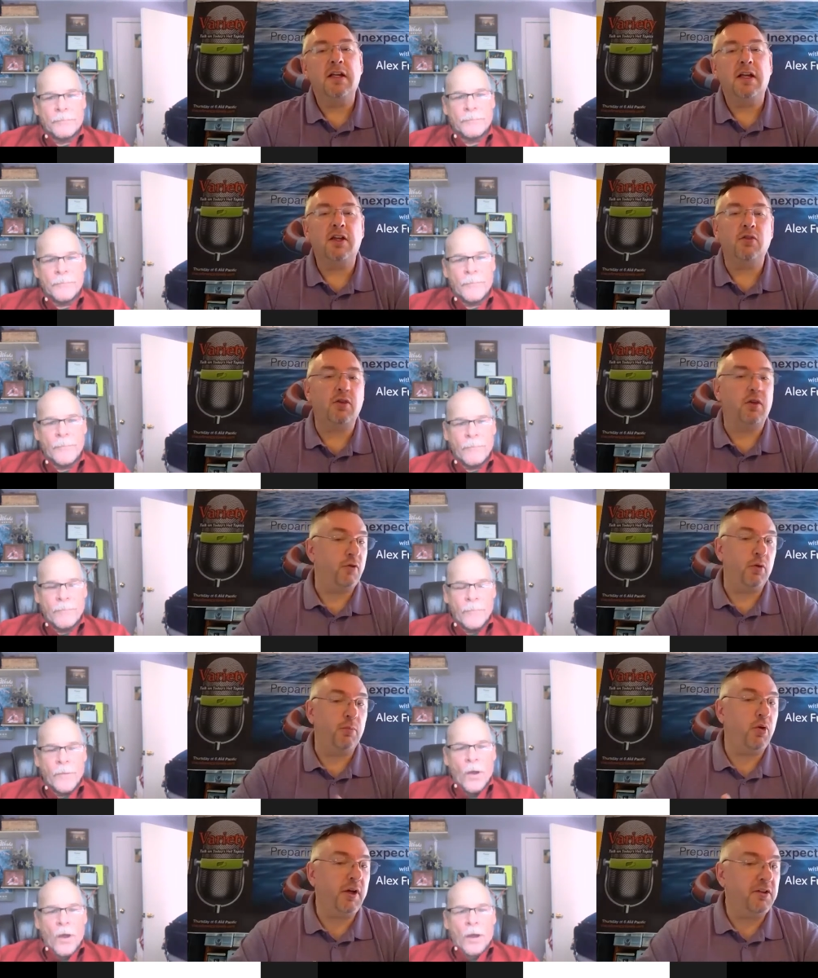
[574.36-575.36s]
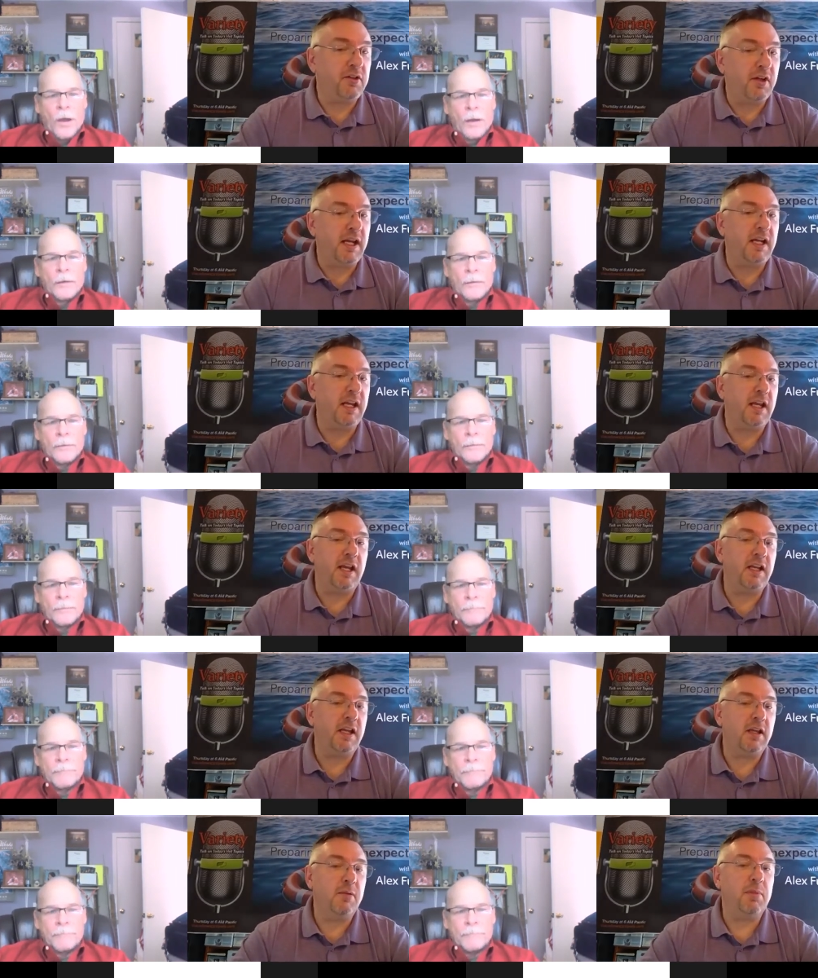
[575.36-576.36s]
Speaker 1: you know your viewpoints on any
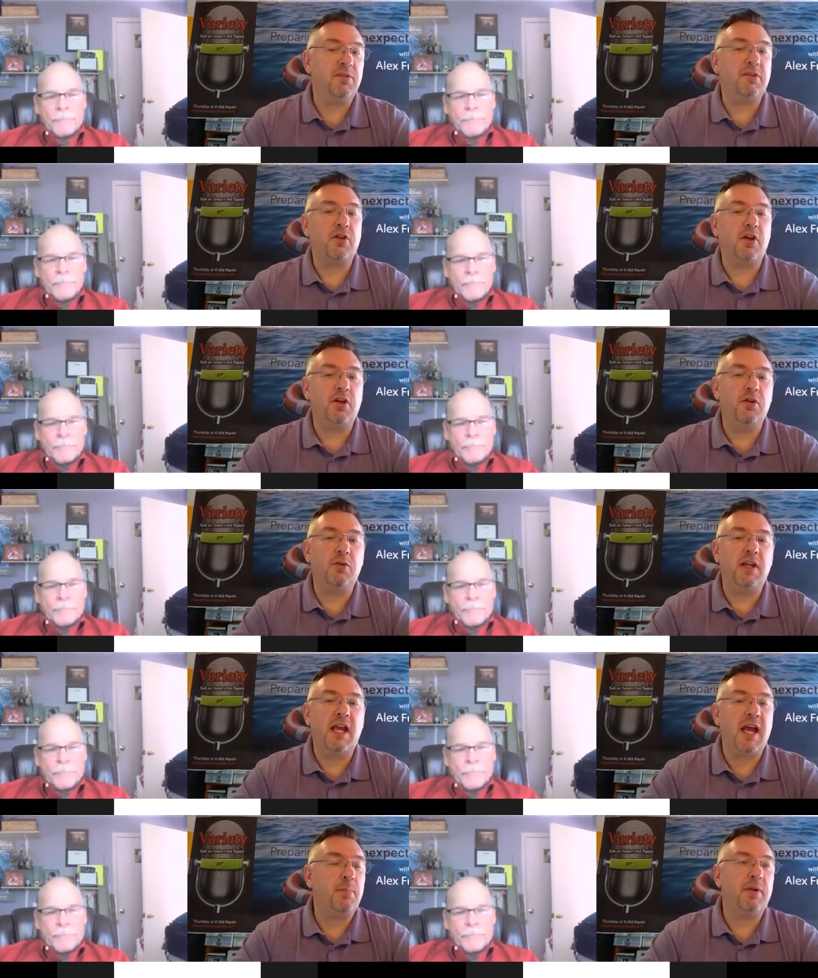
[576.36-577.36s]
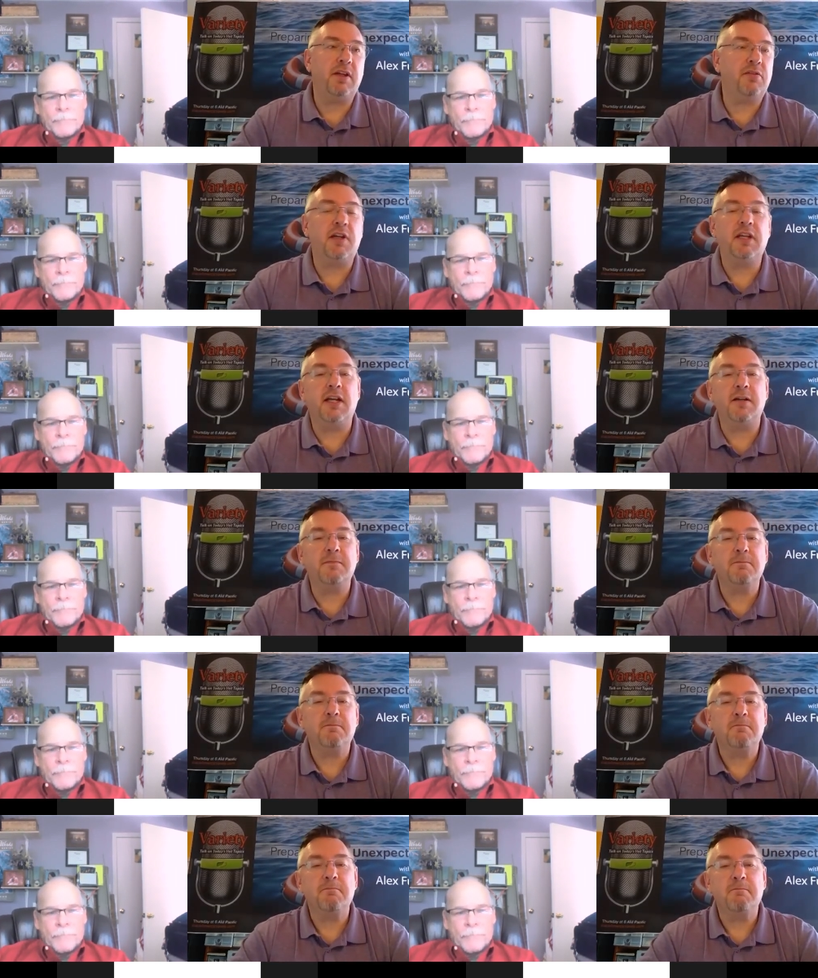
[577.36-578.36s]
any uh, business continuity happenings right now?
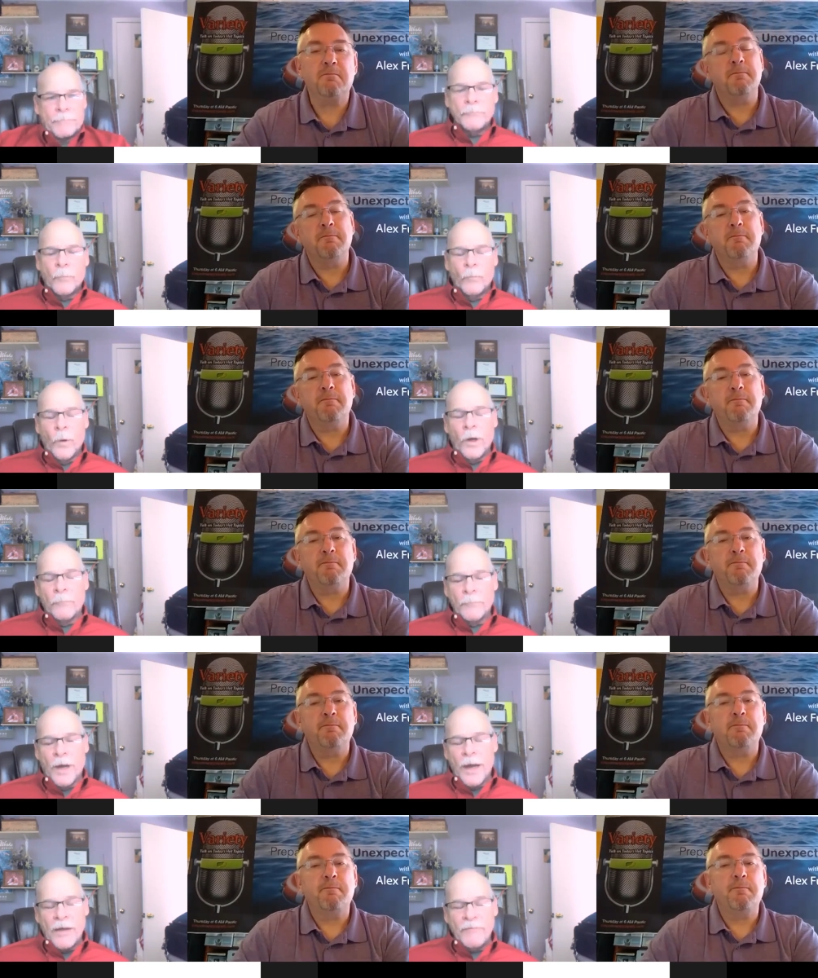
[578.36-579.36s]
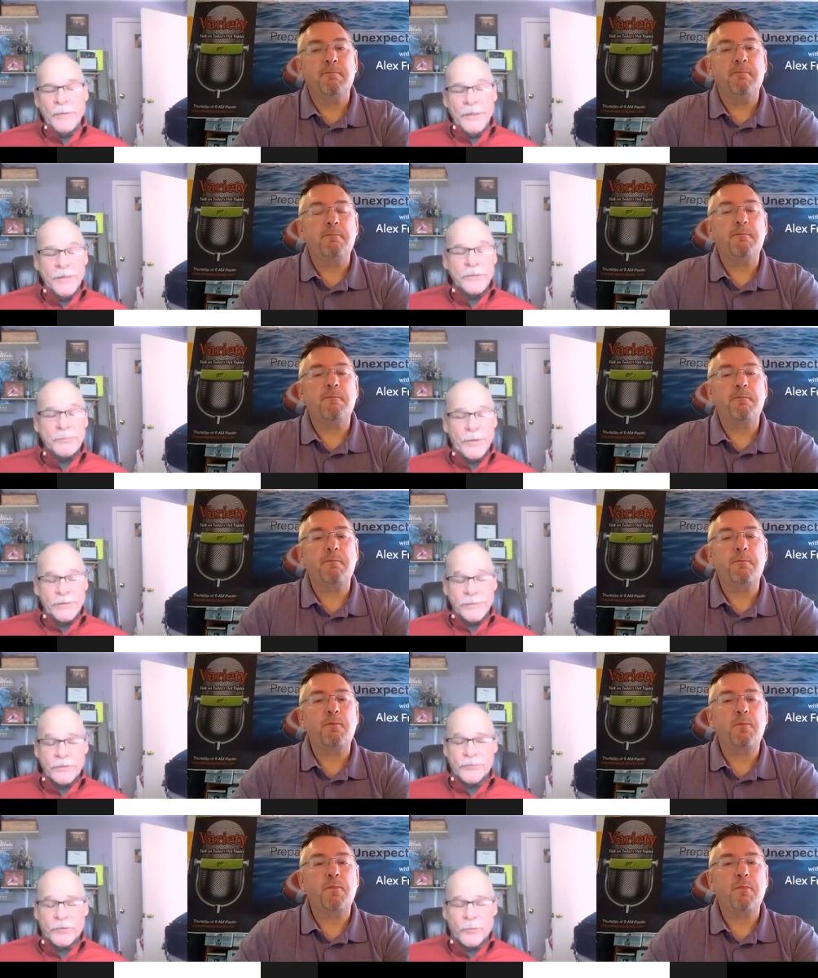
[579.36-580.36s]
Well, I've been in this
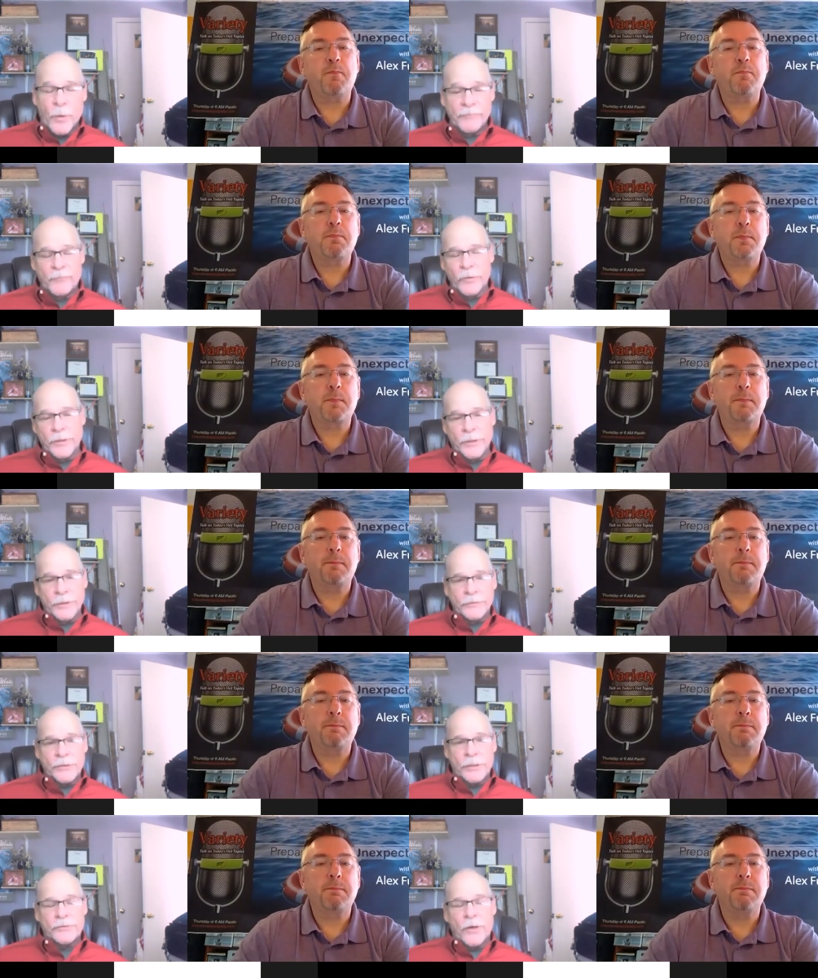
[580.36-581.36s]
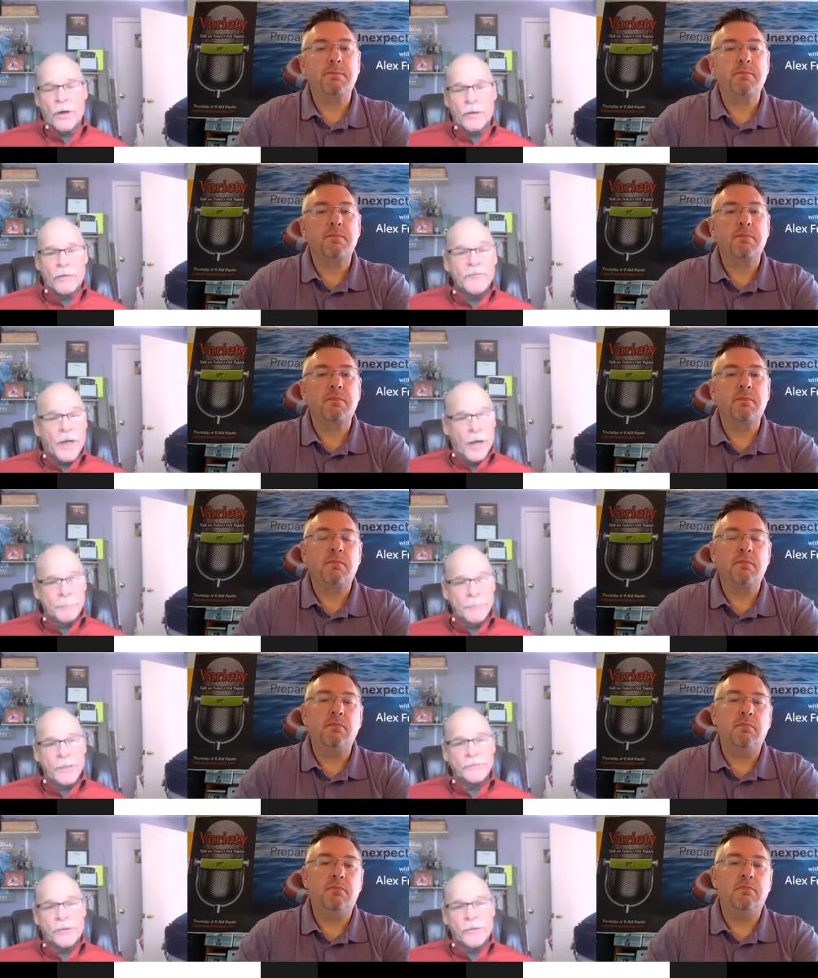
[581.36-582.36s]
business
Speaker 2: for 24 years. I started off at
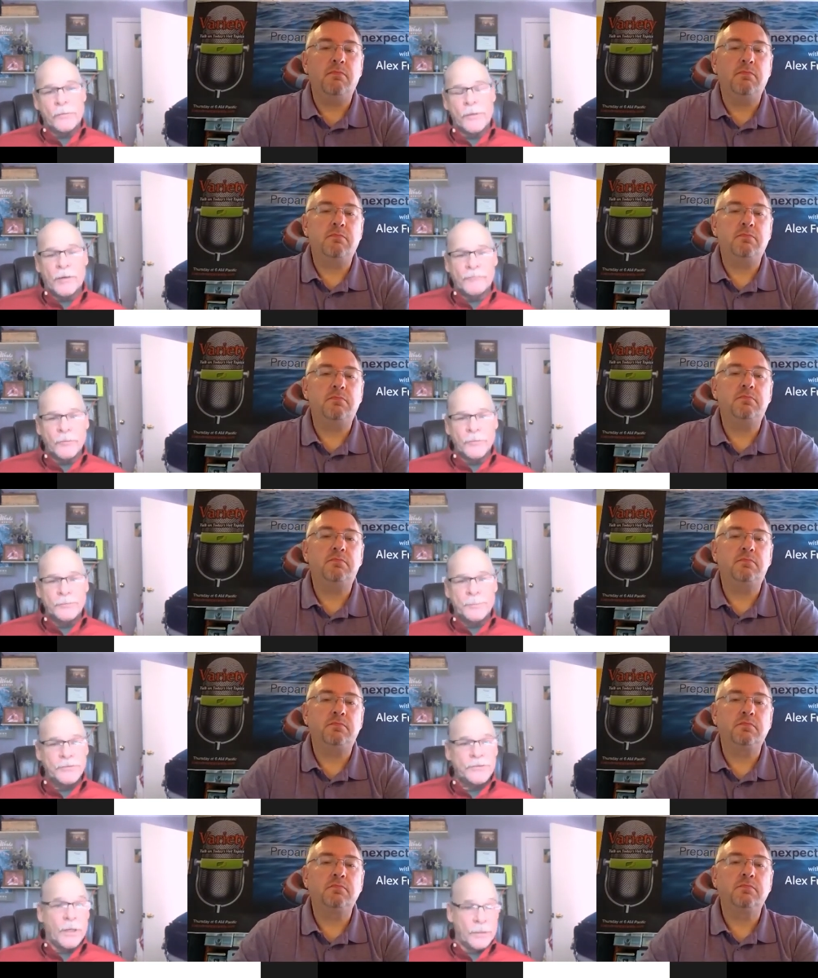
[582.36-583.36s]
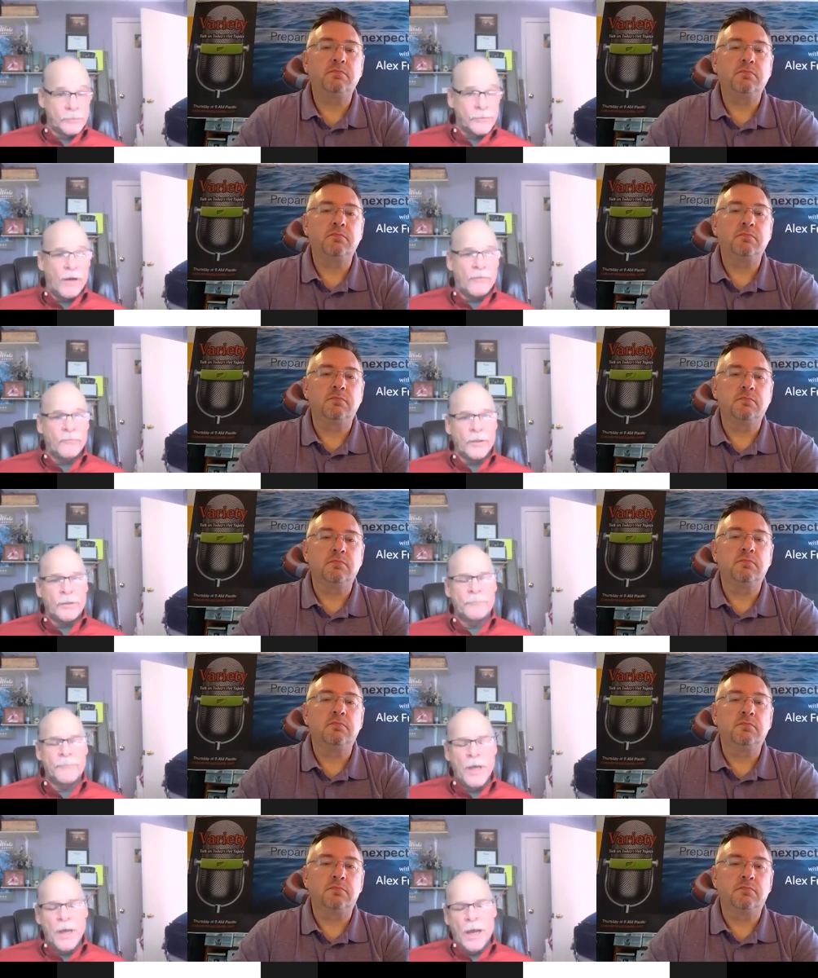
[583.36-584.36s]
Comdisco. I've always been selling software.
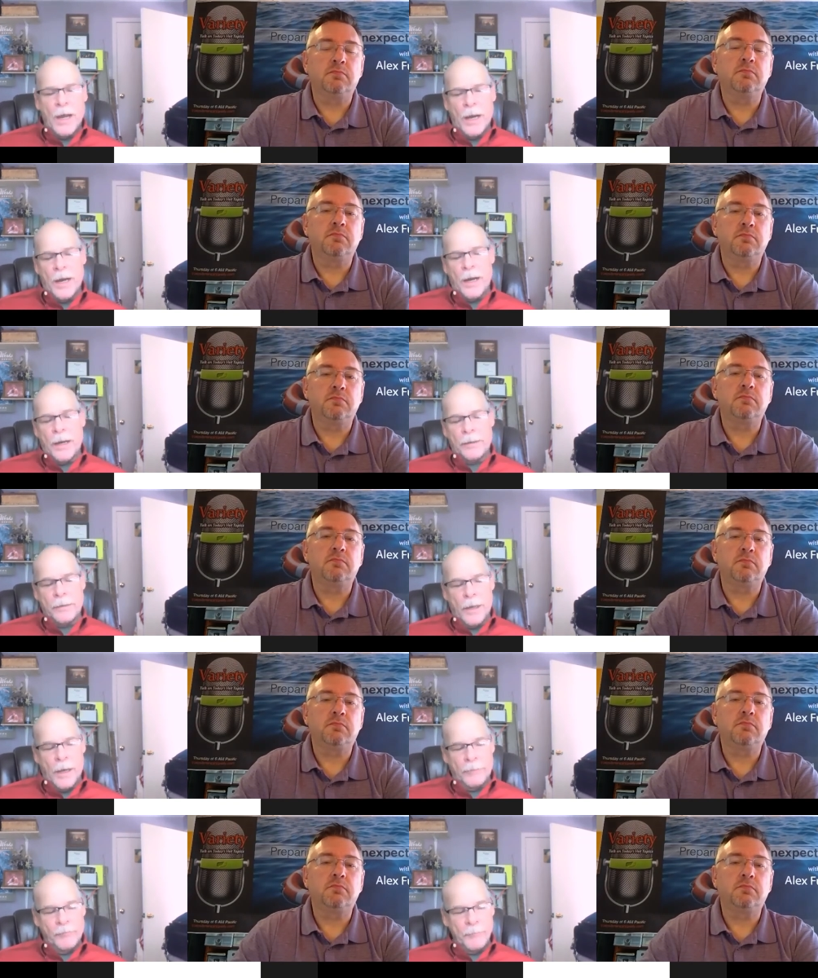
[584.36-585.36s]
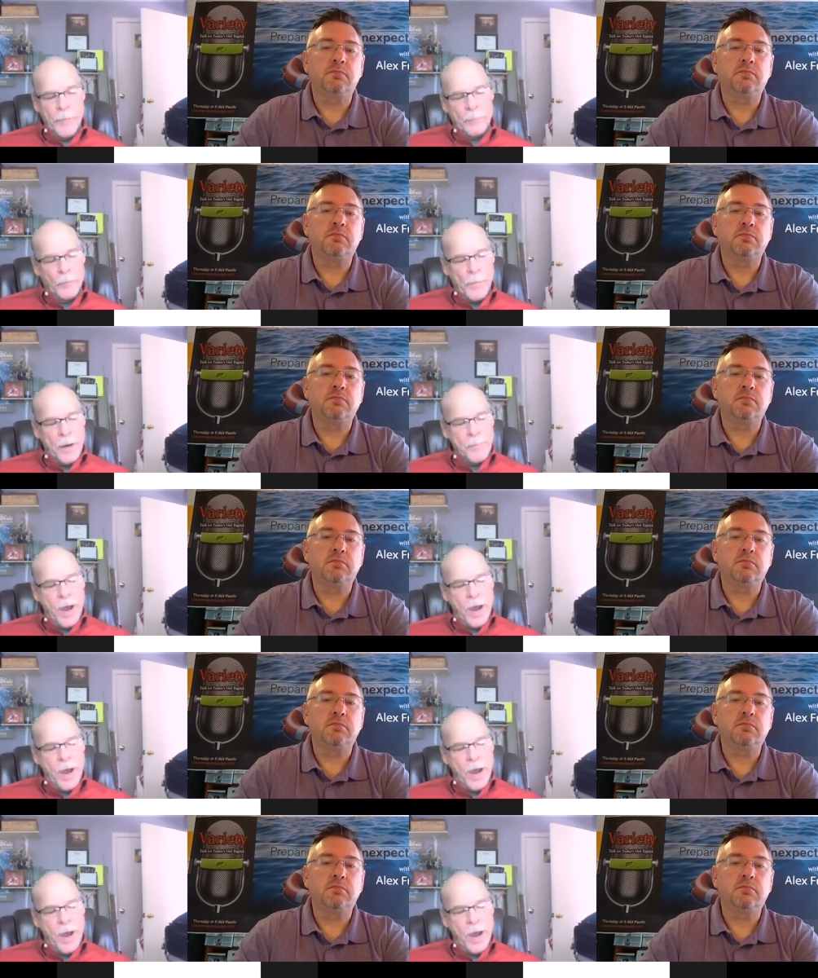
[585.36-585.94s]
And I remember my